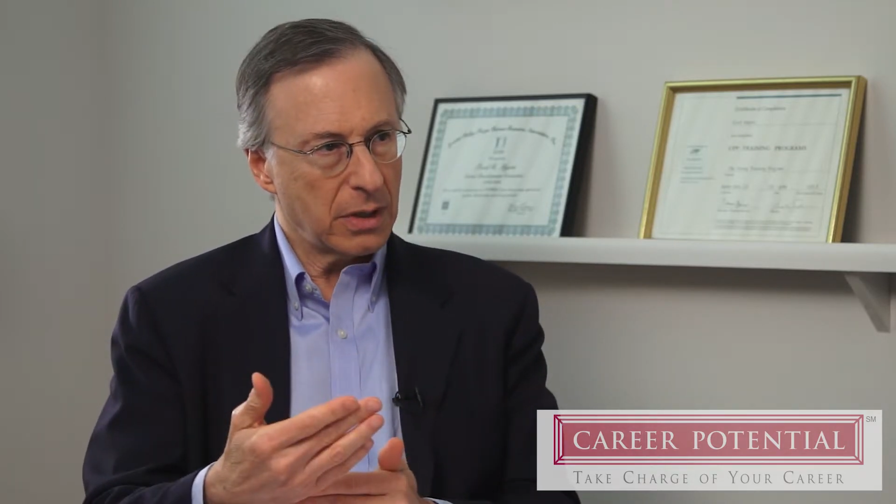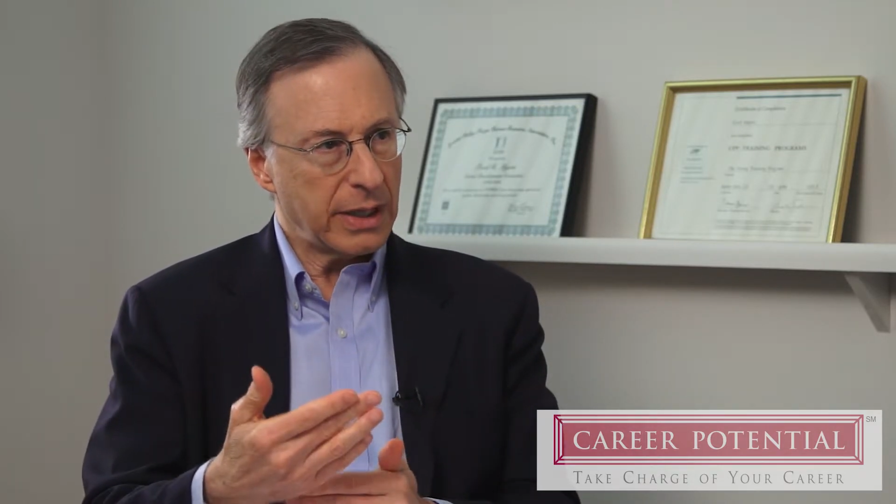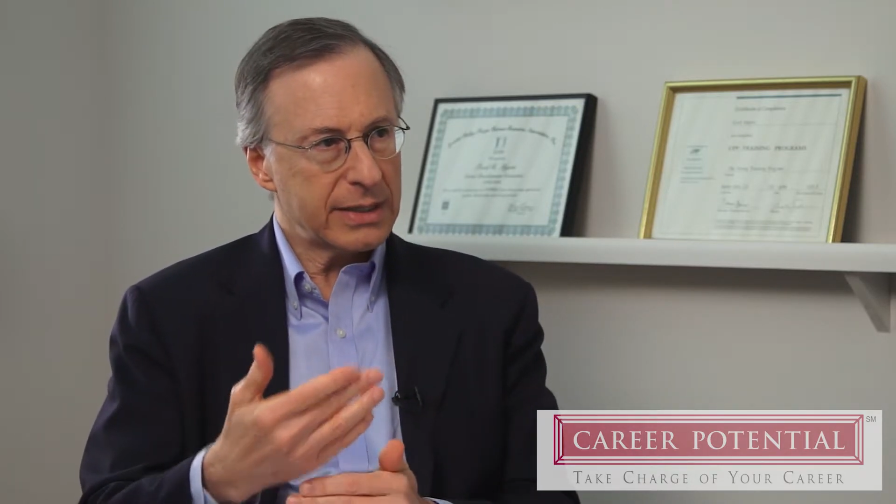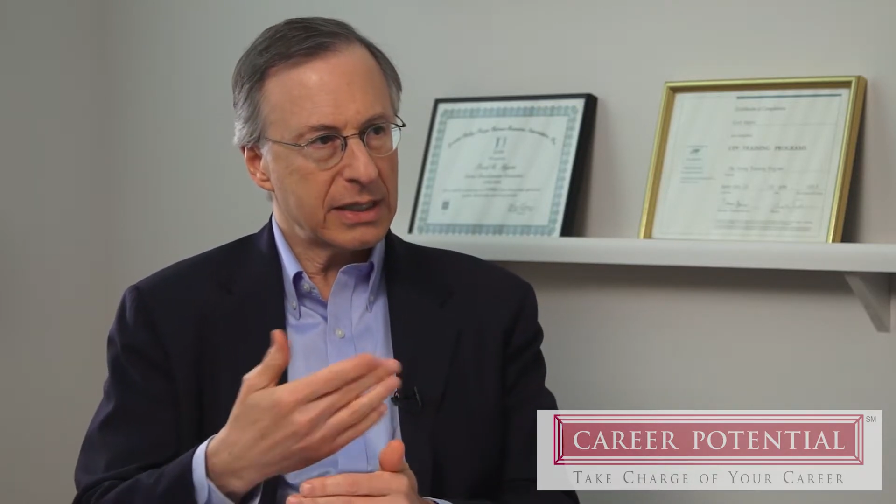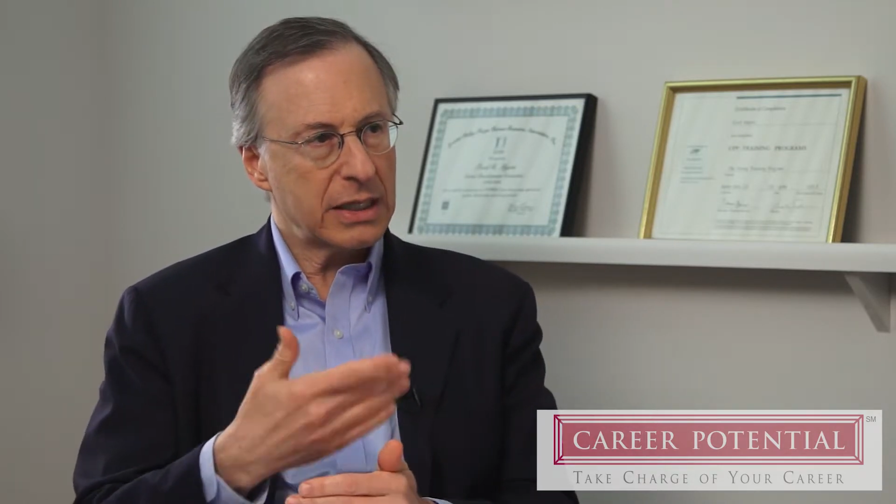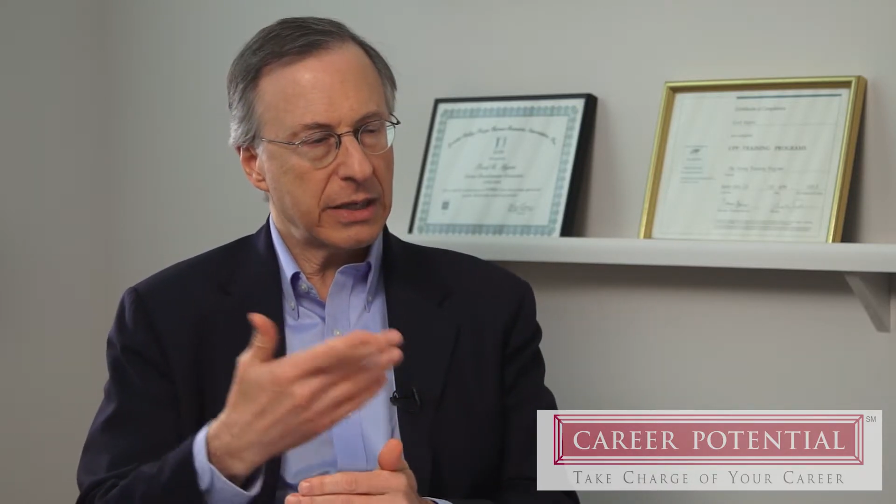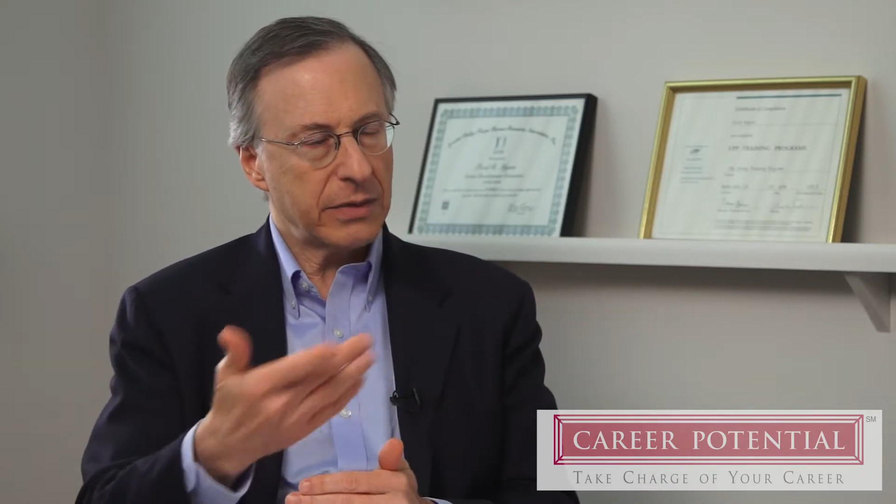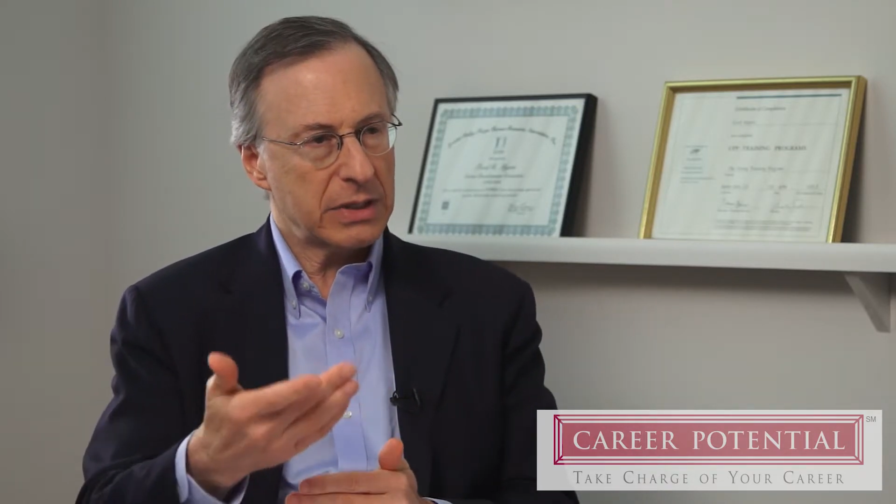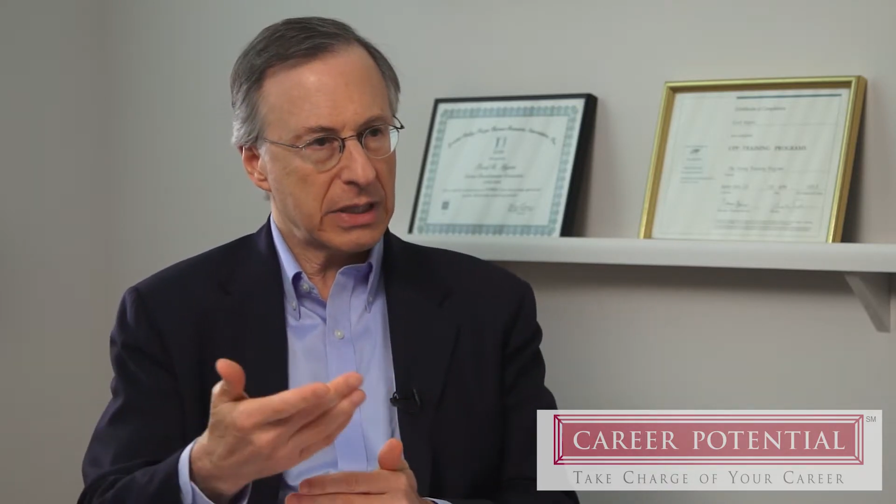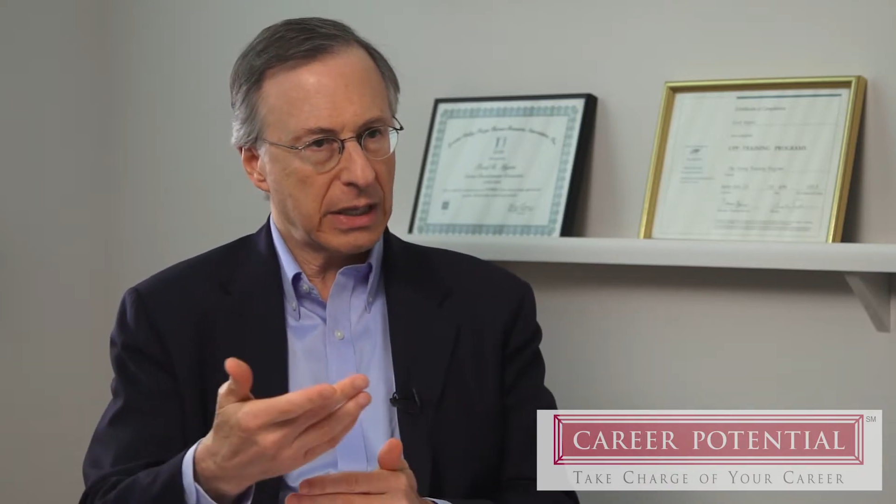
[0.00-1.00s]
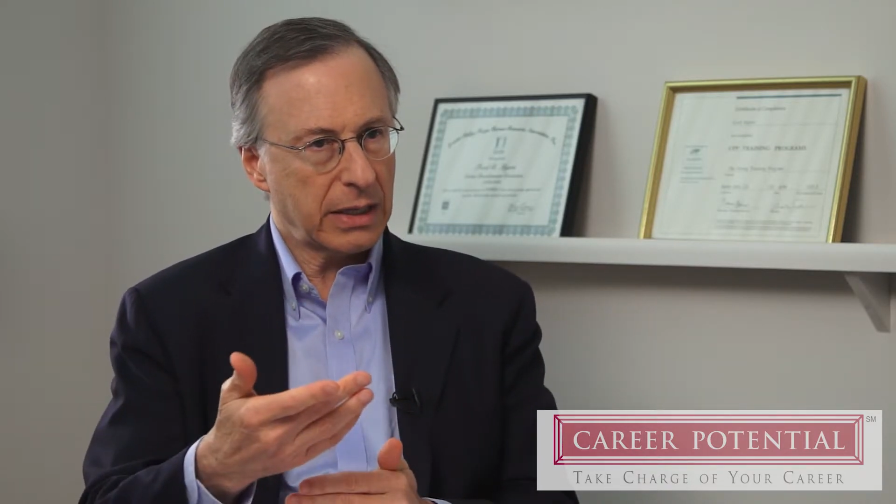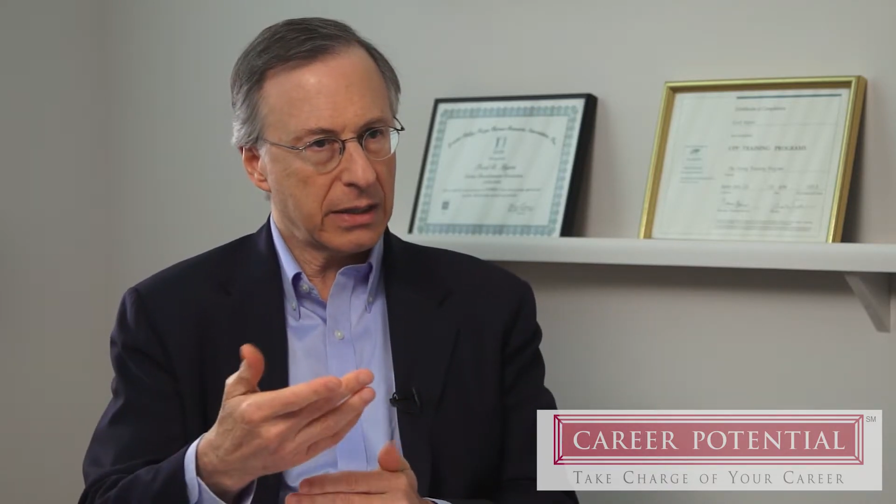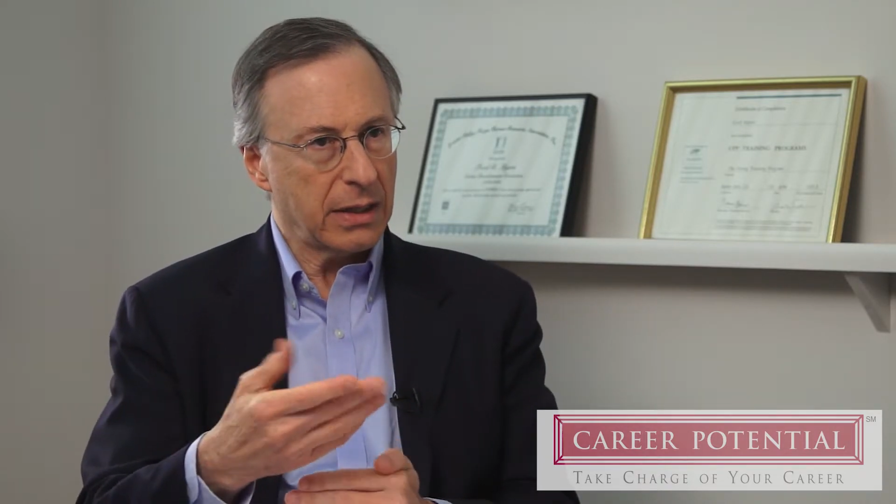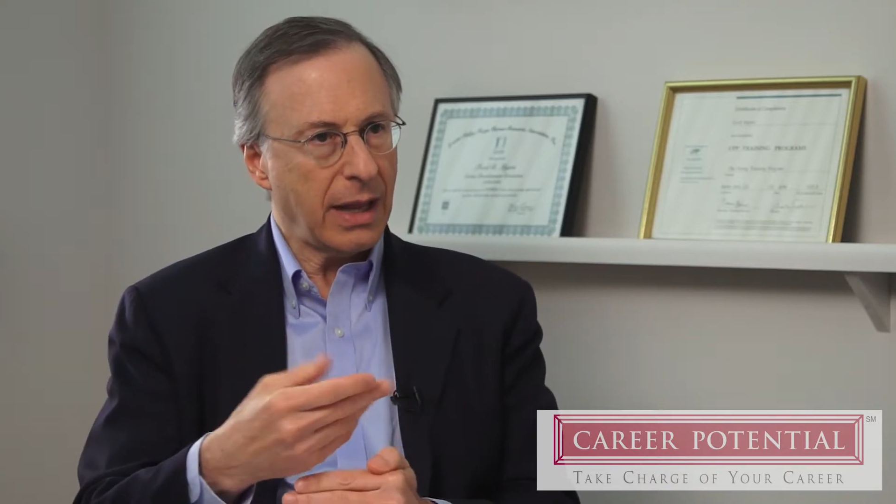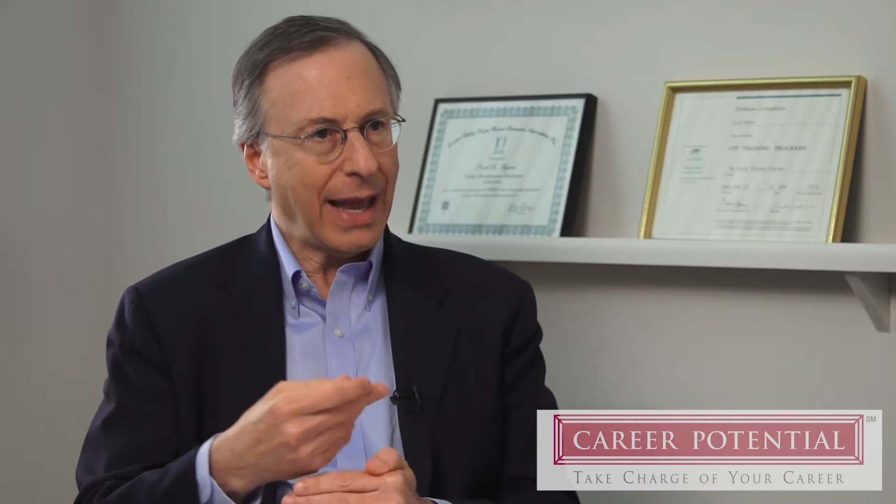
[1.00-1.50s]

It's a give and take,